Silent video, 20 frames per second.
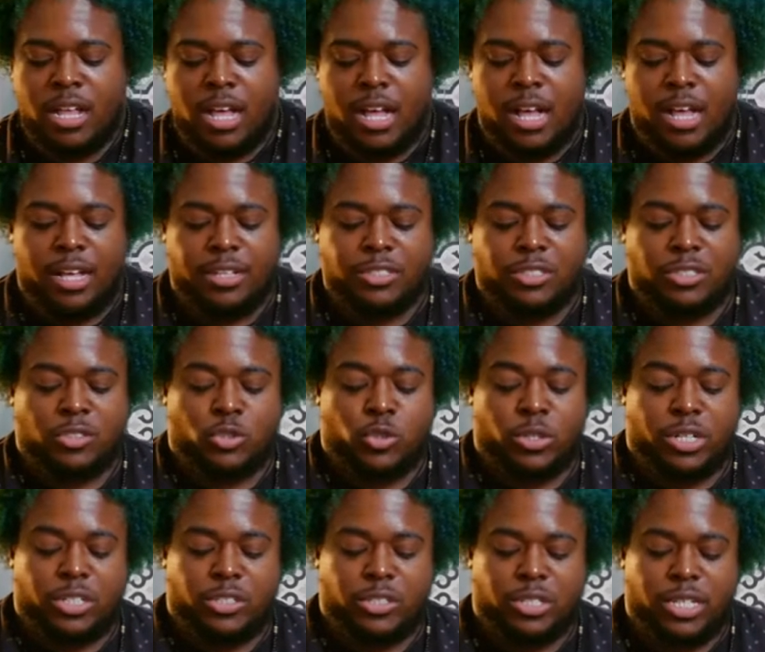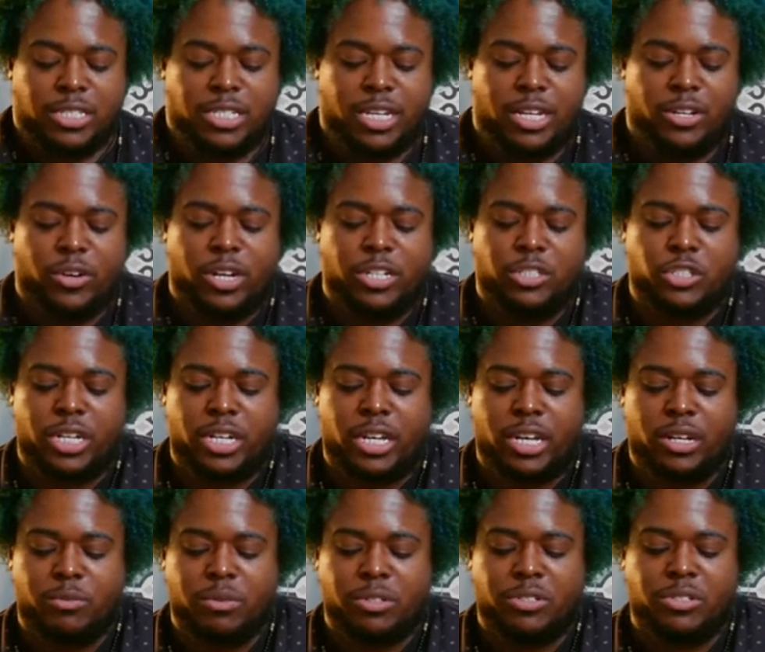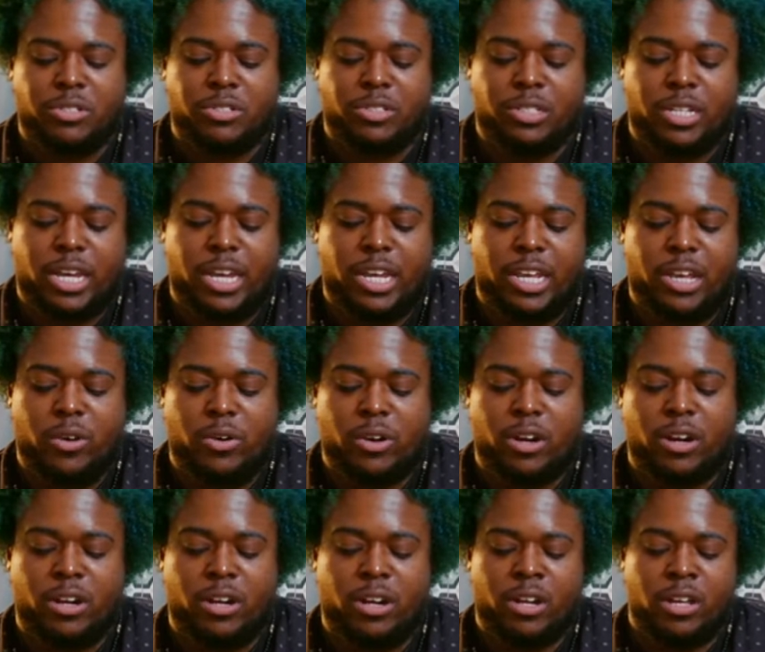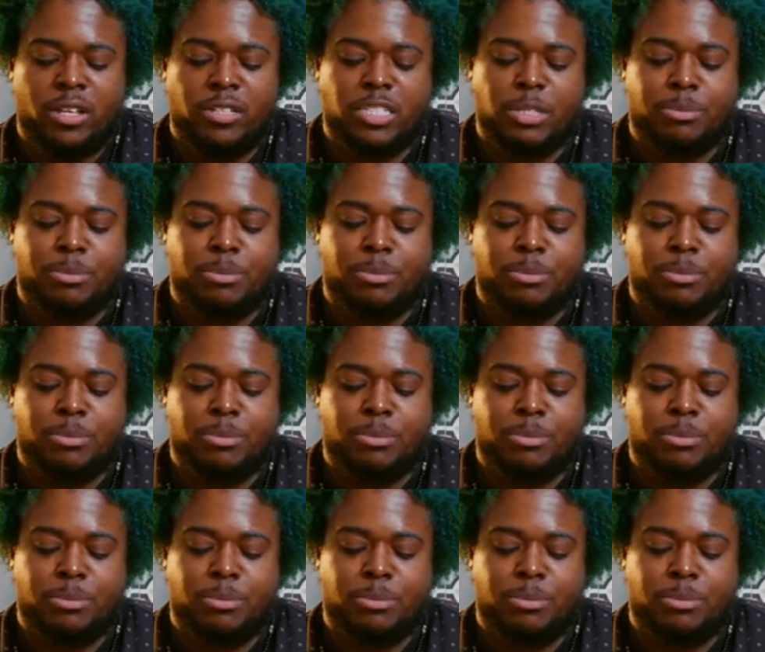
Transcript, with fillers: uh, traditionally tandoori chicken, which is a yogurt,